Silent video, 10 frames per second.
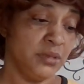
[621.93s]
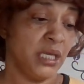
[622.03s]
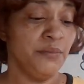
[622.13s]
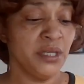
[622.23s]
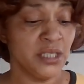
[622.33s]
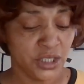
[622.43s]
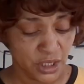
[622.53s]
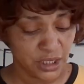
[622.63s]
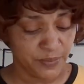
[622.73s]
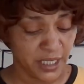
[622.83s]
They being
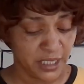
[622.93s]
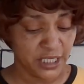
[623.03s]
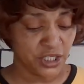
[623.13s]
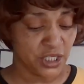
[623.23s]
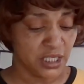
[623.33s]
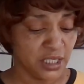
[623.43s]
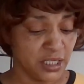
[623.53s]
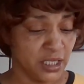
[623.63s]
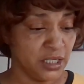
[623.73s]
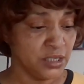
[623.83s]
judged by that shit in the